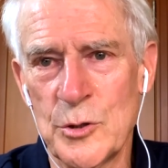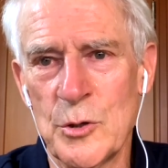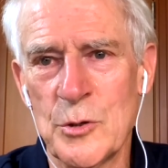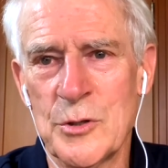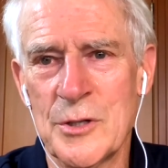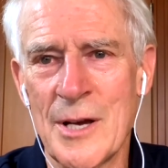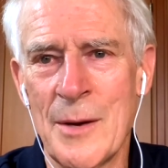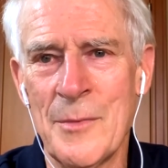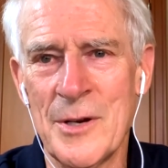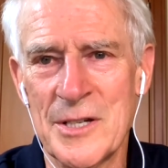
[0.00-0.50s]
to
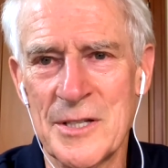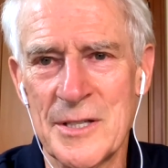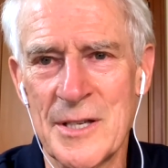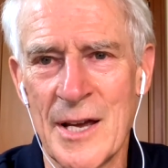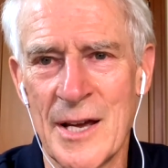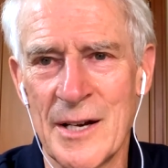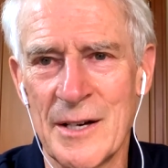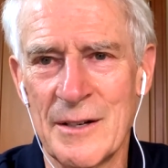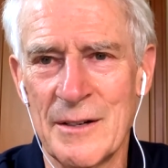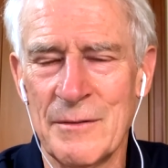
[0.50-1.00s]
some
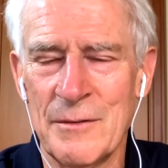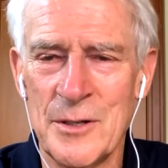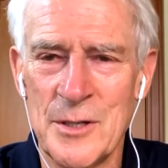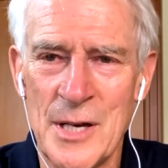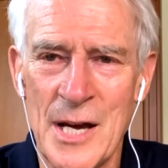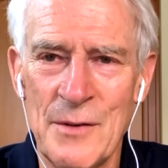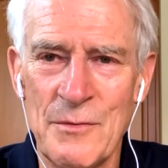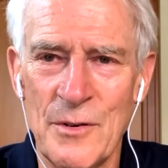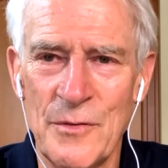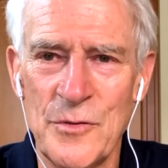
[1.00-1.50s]
extent when
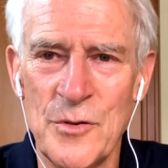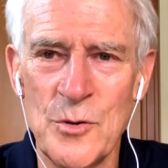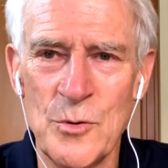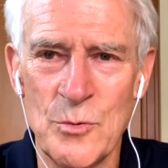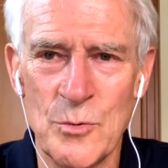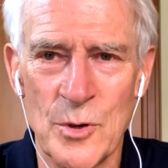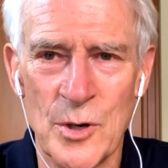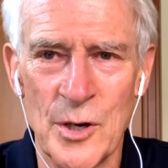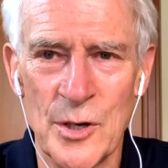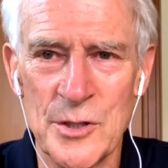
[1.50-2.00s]
you have a few
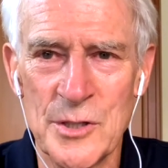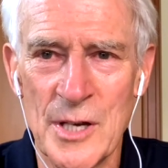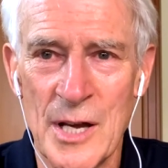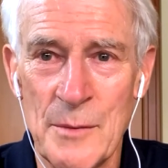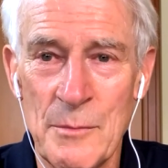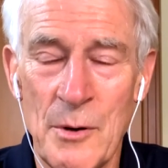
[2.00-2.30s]
words.